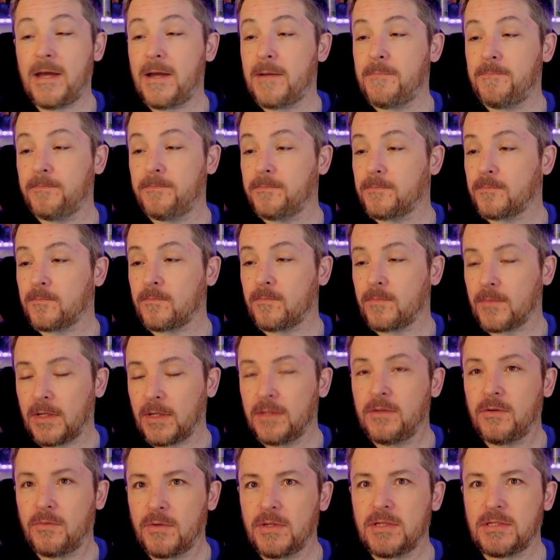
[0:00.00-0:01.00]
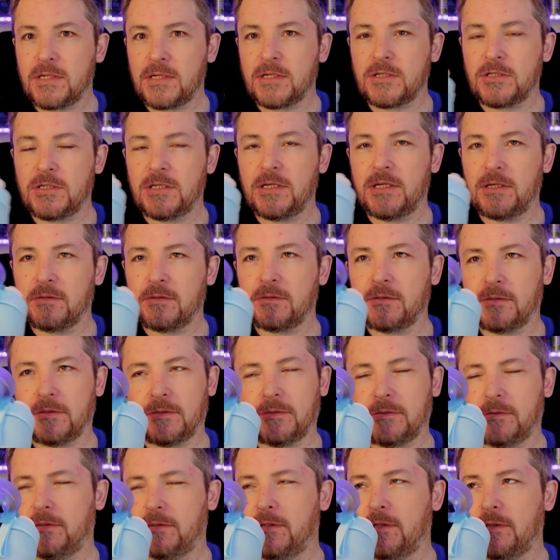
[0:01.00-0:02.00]
Yeah, no, it's actually,
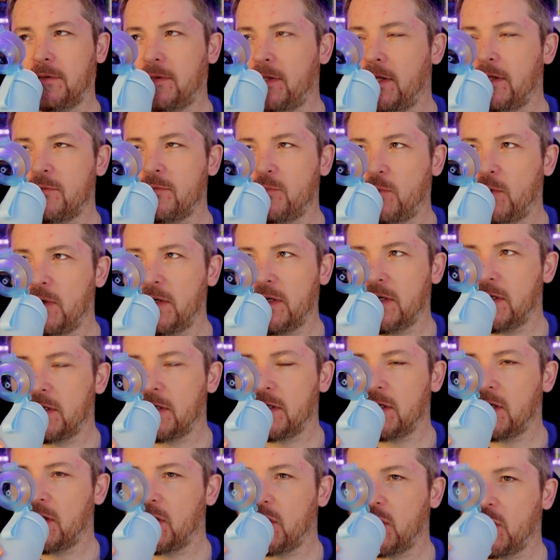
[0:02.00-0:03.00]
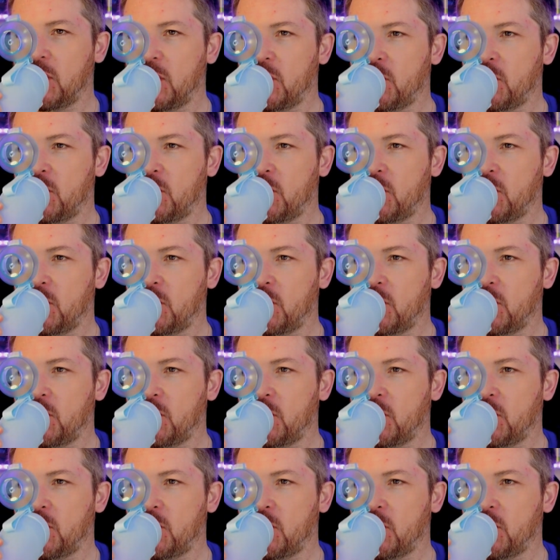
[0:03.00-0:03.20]
that is weird.